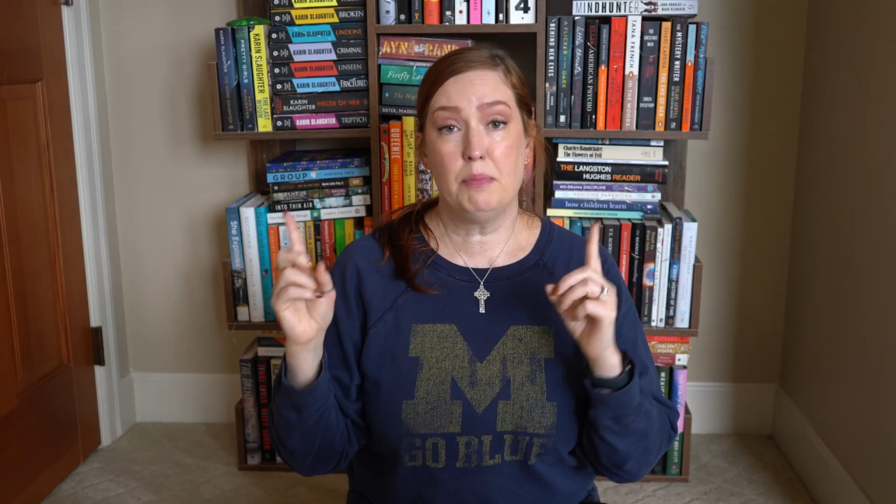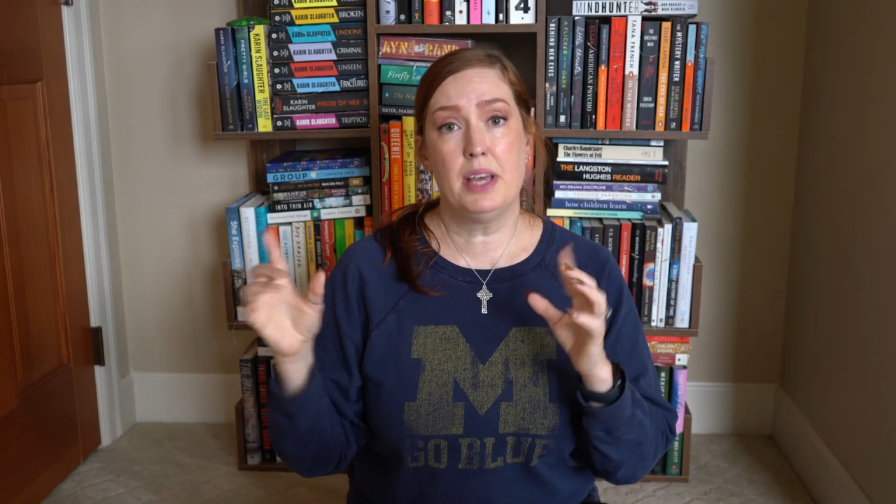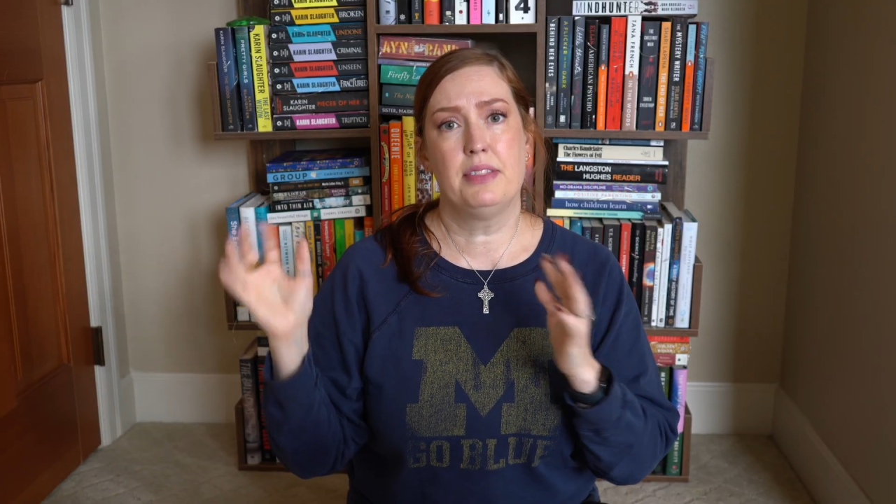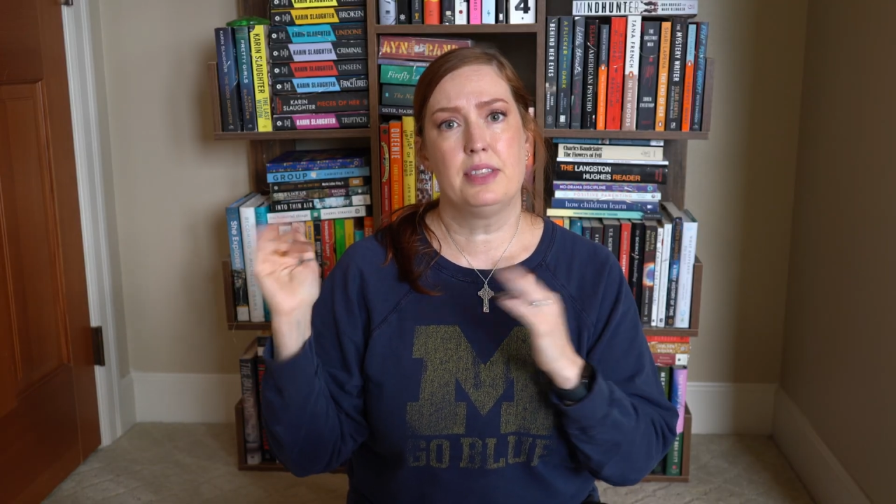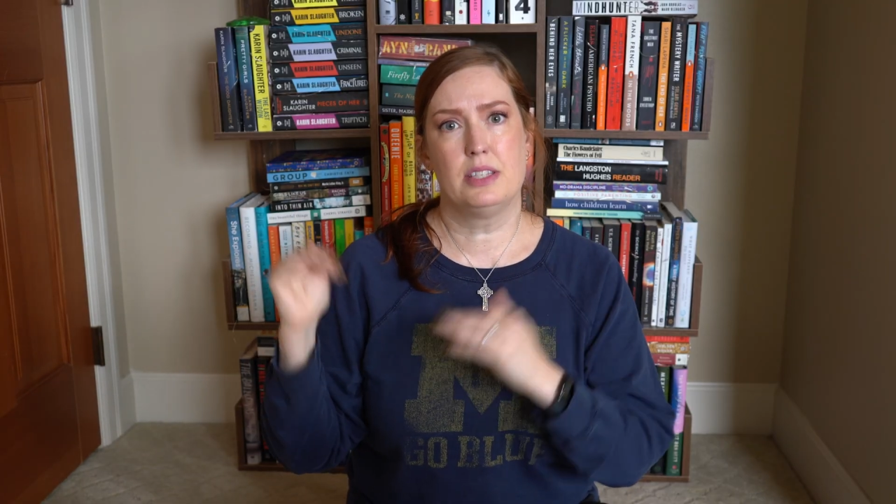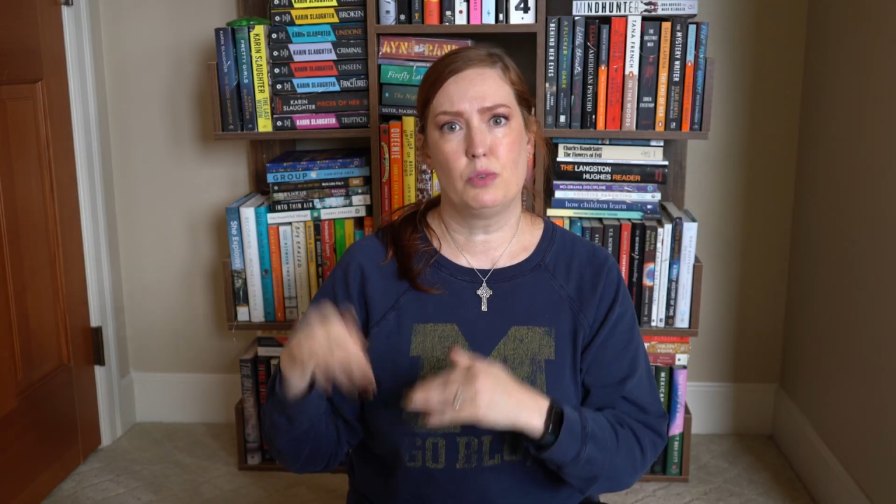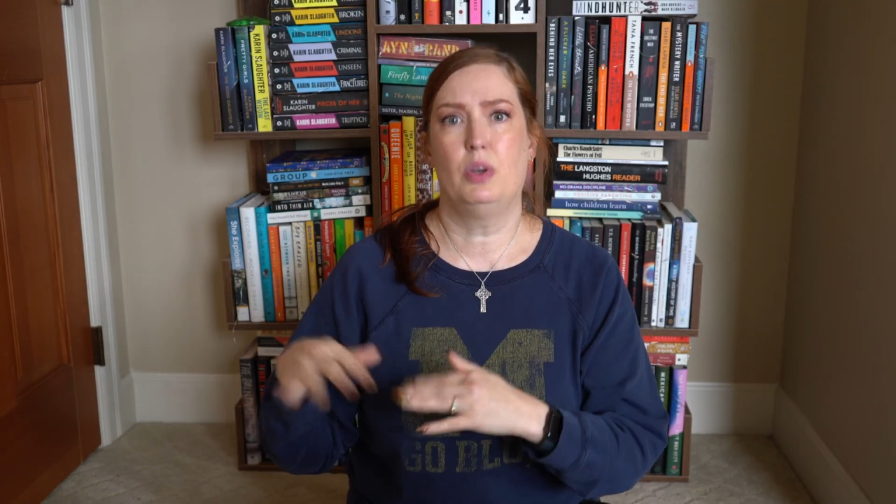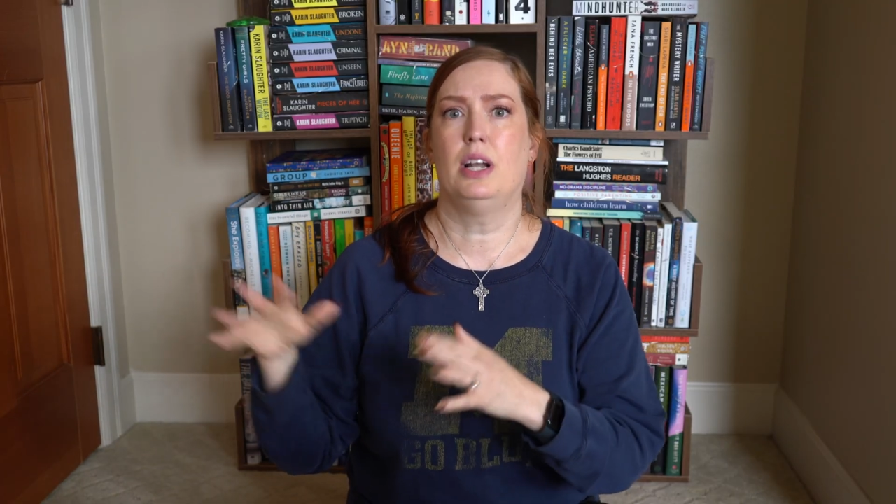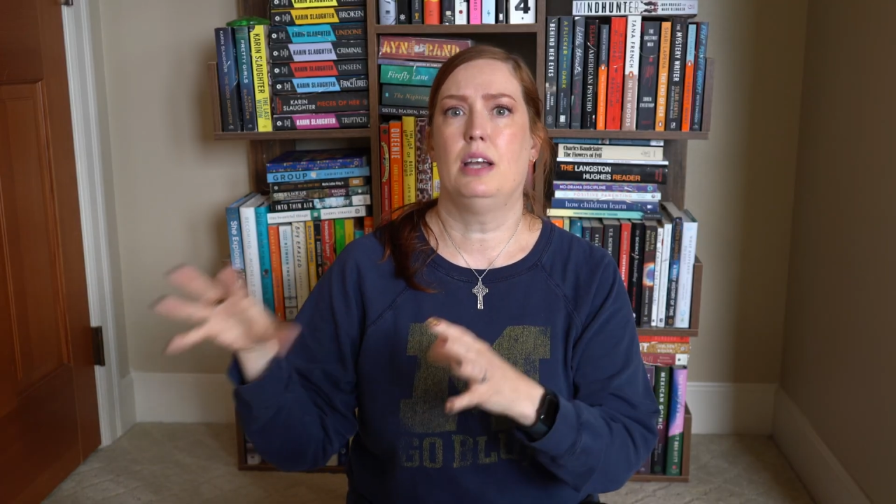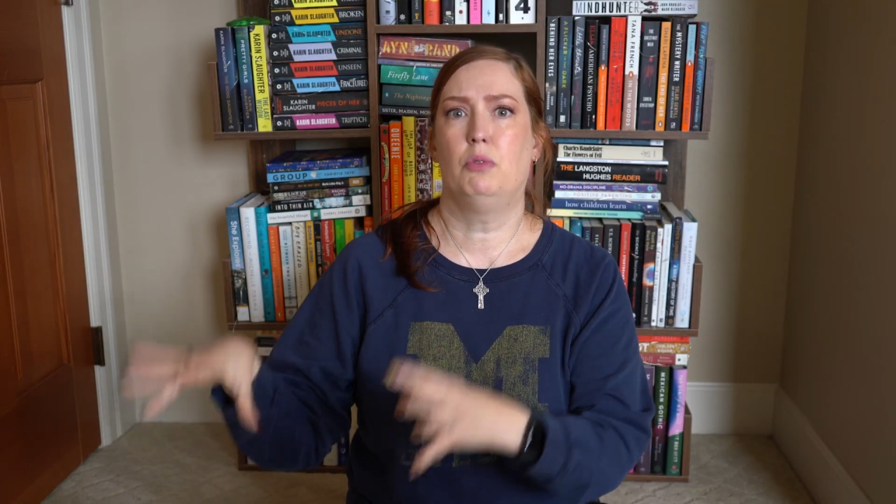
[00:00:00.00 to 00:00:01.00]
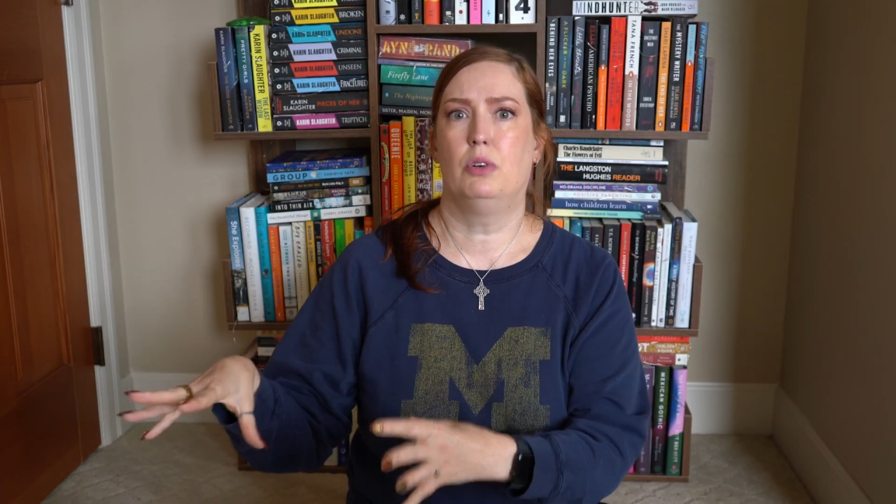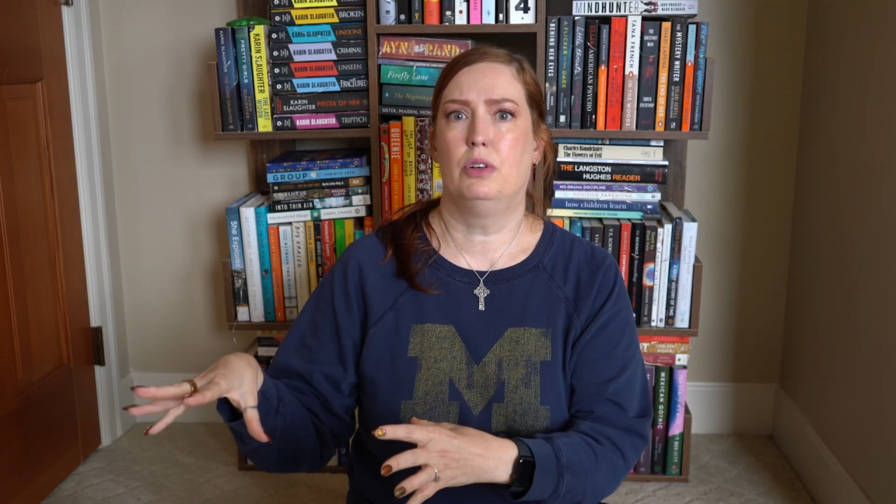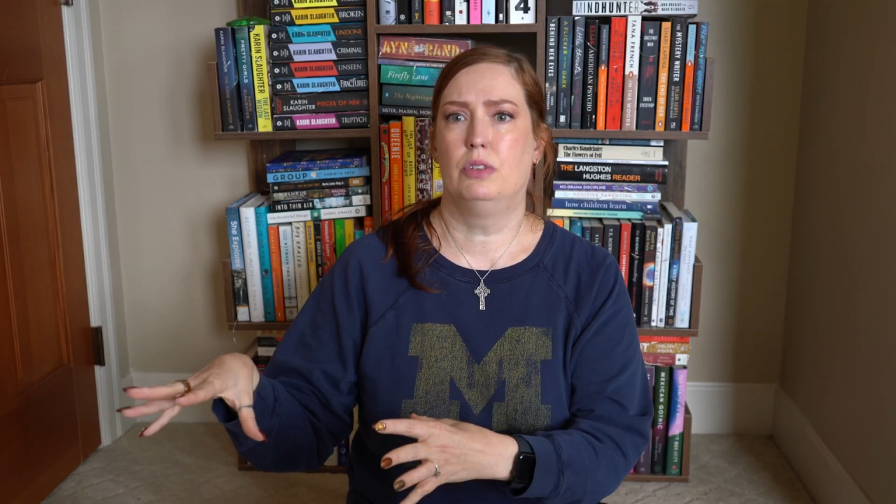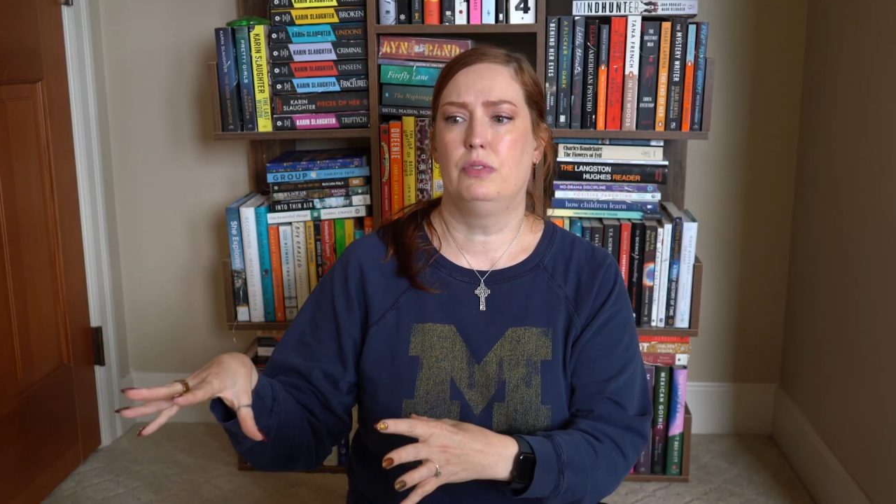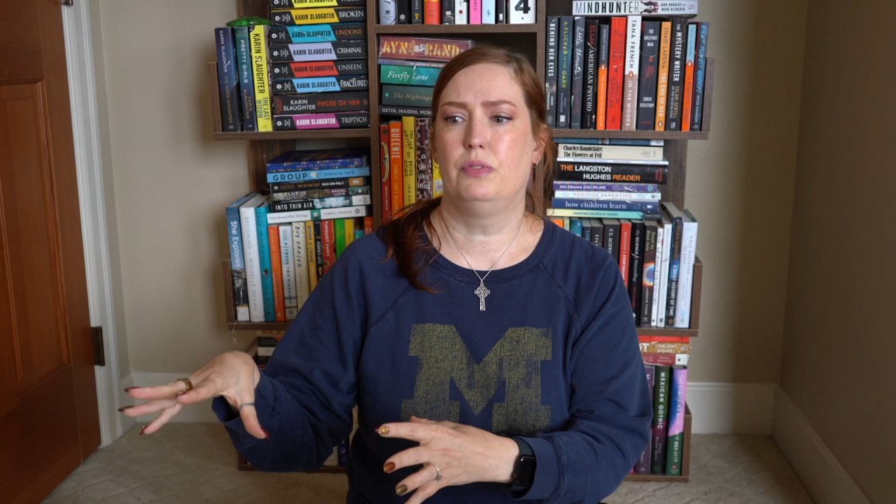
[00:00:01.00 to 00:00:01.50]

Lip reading: month is when I will